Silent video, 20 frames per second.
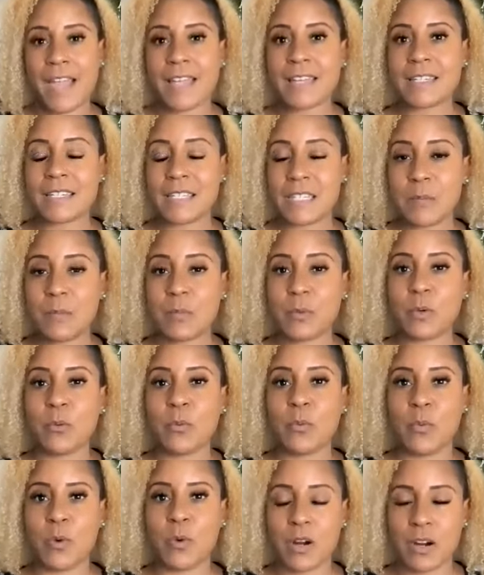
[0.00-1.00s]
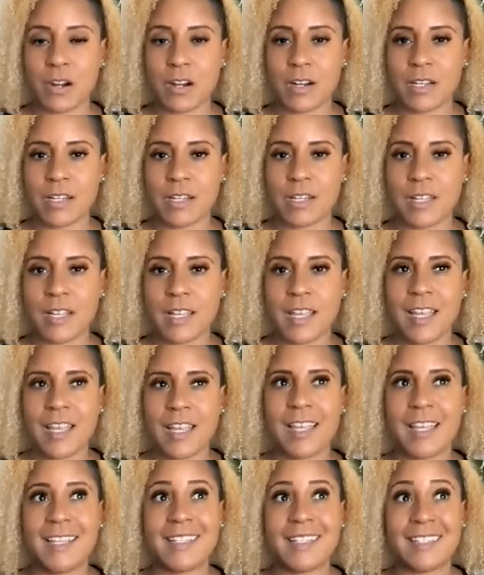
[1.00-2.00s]
deeper work
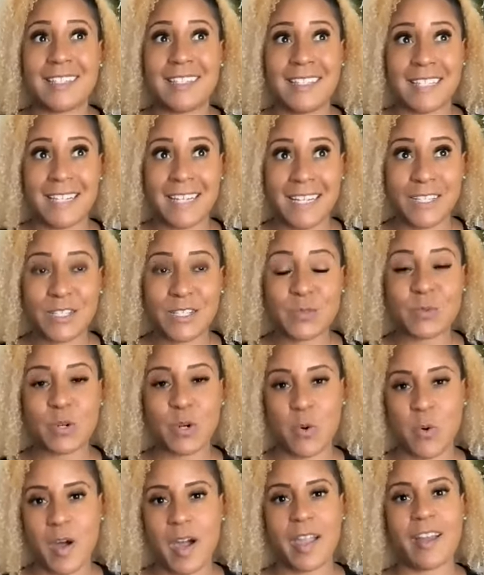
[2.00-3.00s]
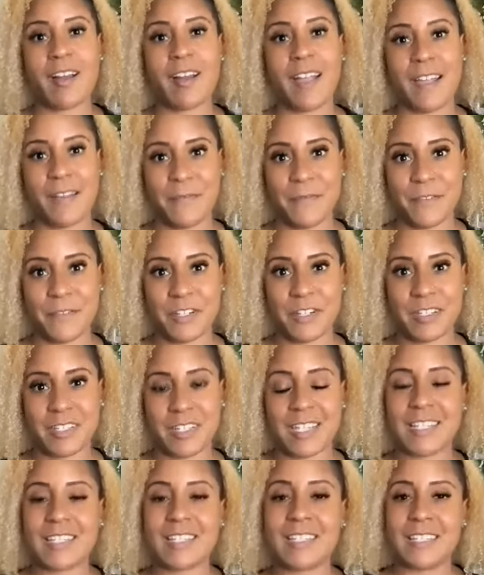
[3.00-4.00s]
does require effort.
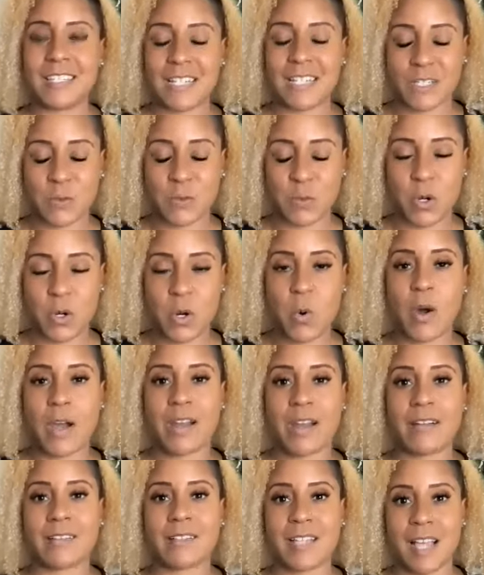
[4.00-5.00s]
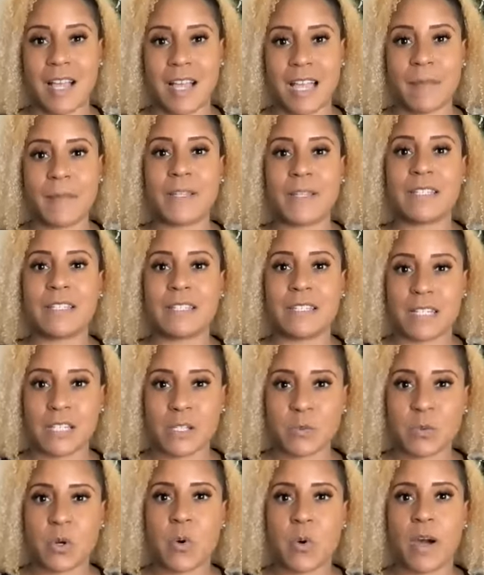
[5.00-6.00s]
It does require time. It does
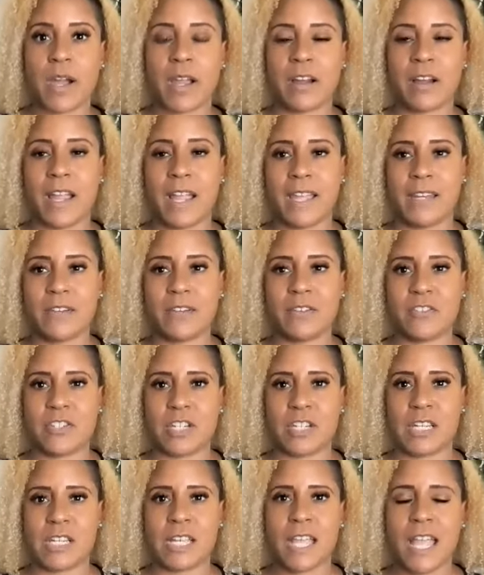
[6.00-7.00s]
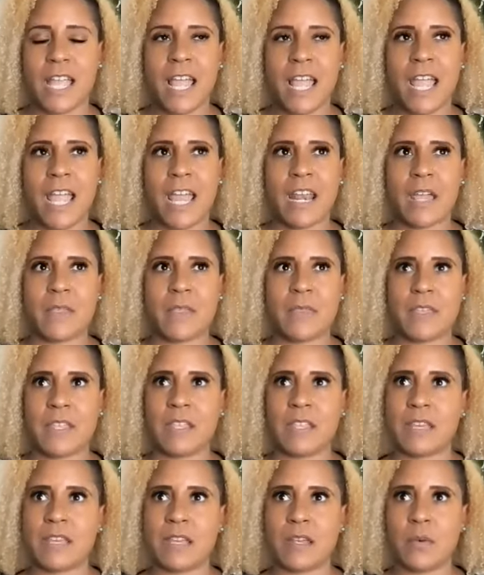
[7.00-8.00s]
require energy. And I think
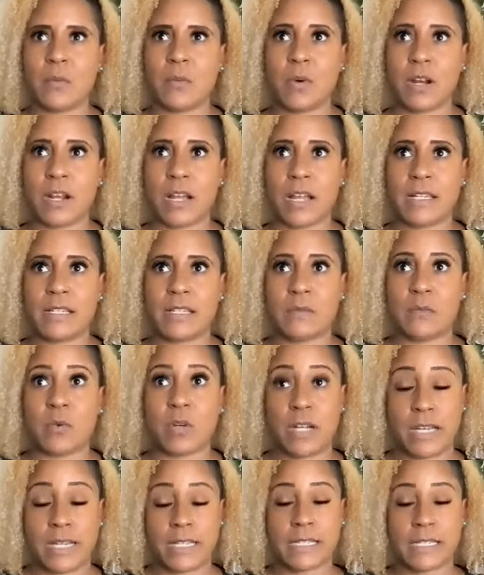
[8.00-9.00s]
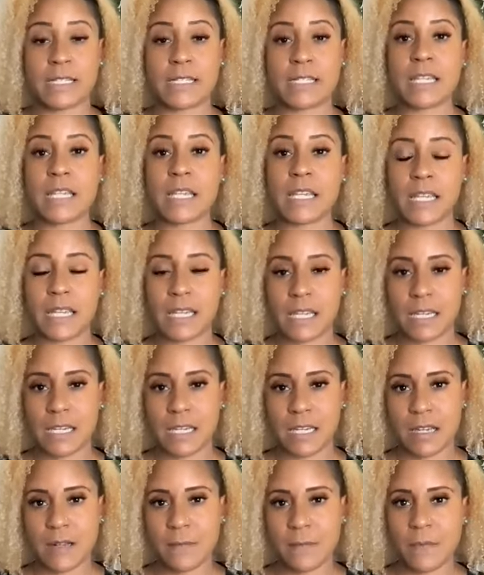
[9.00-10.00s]
that what I see
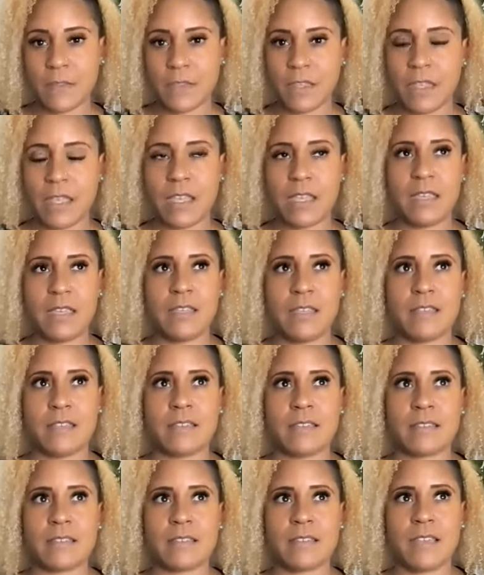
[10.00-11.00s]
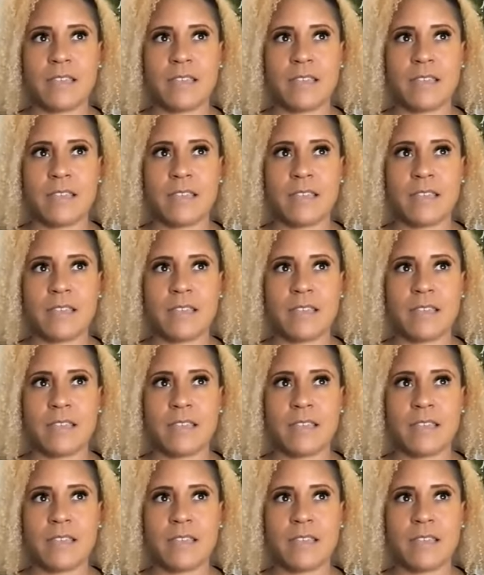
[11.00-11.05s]
is